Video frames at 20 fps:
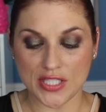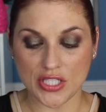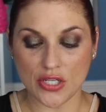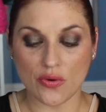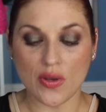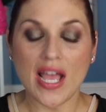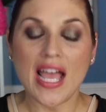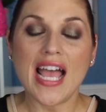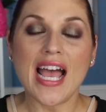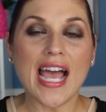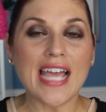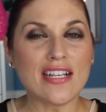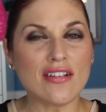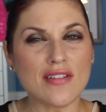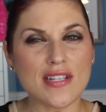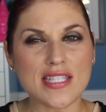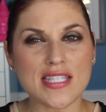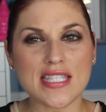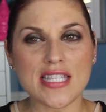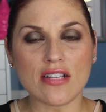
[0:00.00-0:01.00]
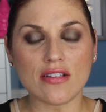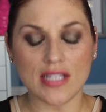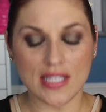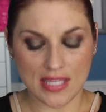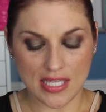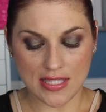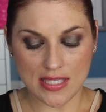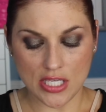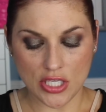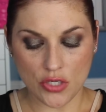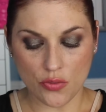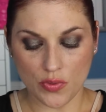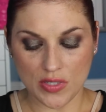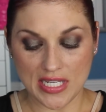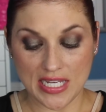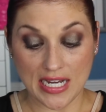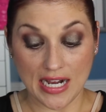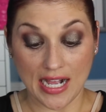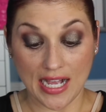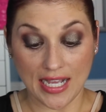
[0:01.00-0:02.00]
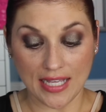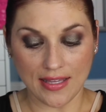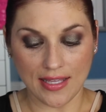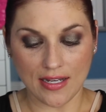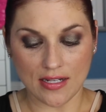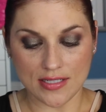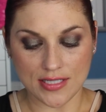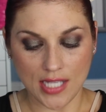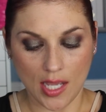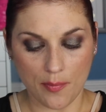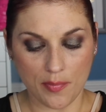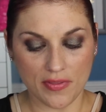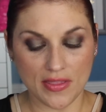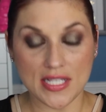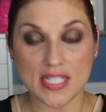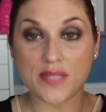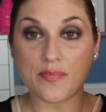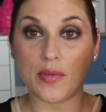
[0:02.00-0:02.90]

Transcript: So I don't necessarily think that you would need a highlight on top of this,